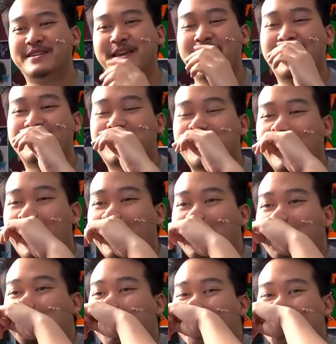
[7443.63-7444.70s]
Yeah,
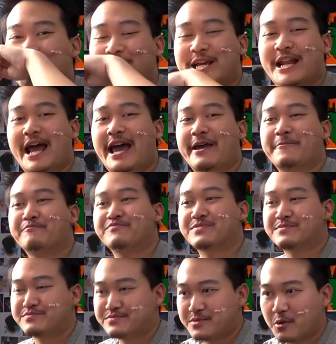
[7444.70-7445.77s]
chat, what should I
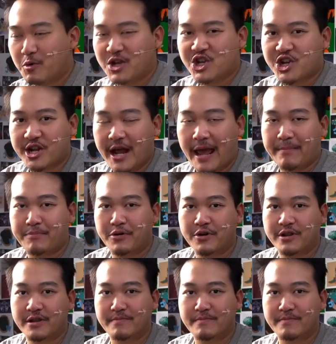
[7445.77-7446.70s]
put